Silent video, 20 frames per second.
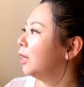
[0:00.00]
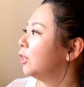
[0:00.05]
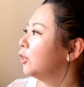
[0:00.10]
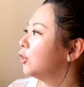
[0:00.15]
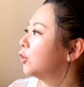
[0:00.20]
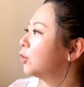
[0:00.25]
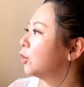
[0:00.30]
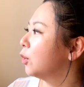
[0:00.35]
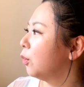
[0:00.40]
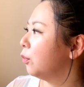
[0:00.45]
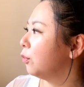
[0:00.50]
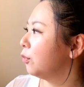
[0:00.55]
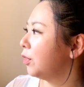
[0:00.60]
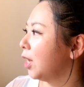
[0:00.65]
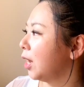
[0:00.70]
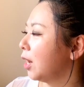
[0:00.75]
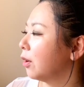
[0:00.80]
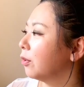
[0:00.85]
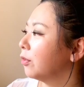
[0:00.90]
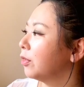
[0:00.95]
So
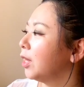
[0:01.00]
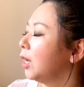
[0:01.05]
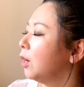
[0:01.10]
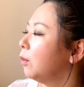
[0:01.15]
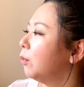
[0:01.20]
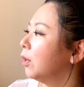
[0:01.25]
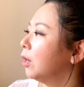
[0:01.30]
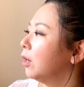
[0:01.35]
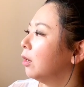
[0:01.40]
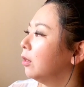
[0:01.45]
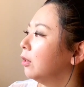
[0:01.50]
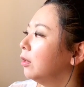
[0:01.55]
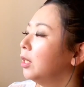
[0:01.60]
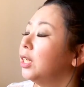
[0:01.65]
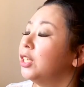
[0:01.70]
there they were,